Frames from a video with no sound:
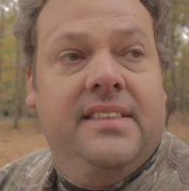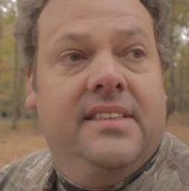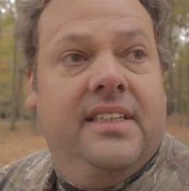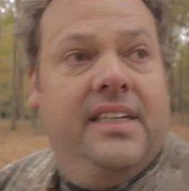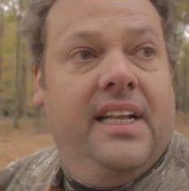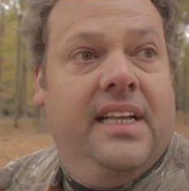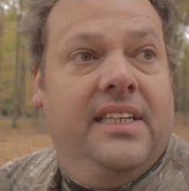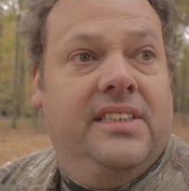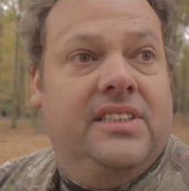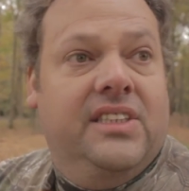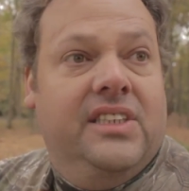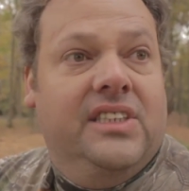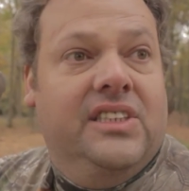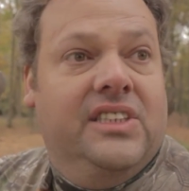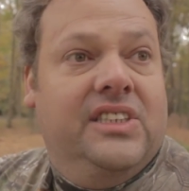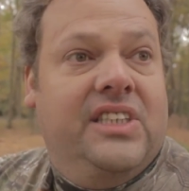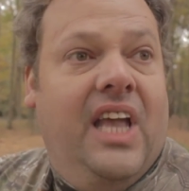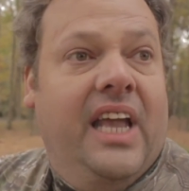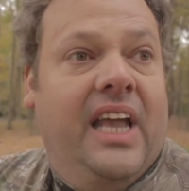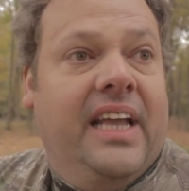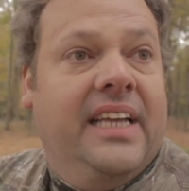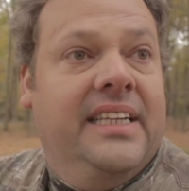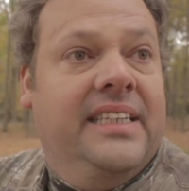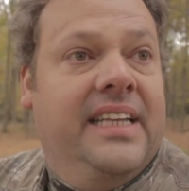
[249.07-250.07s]
Today's the
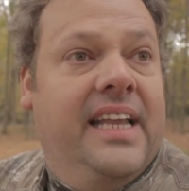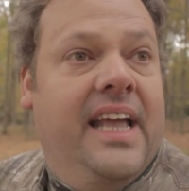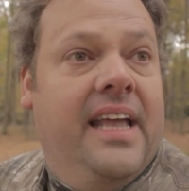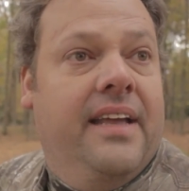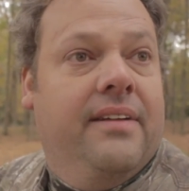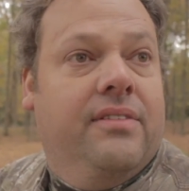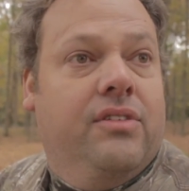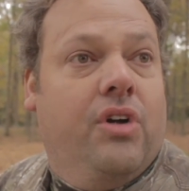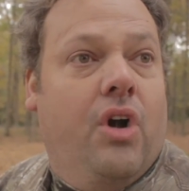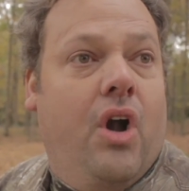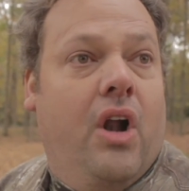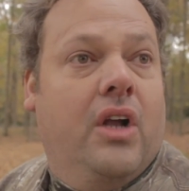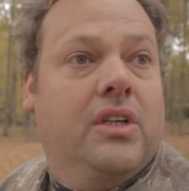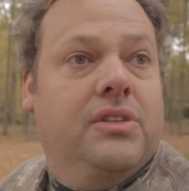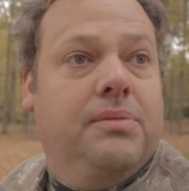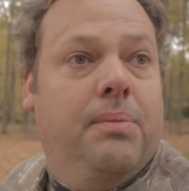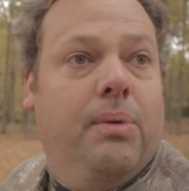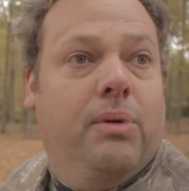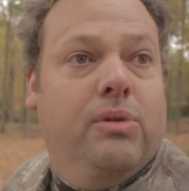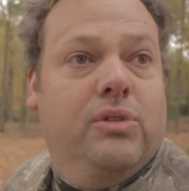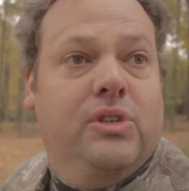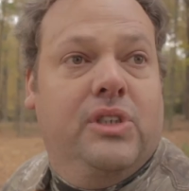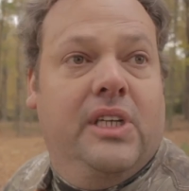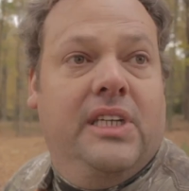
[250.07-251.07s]
second day of
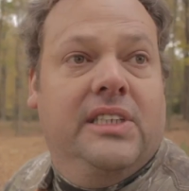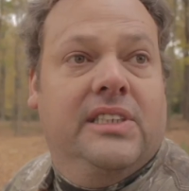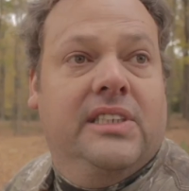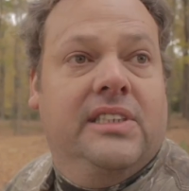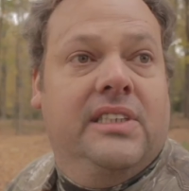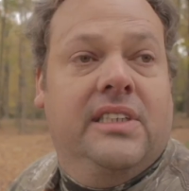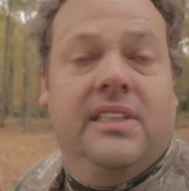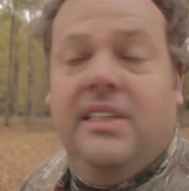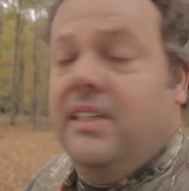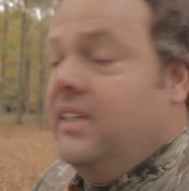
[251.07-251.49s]
crossbow season.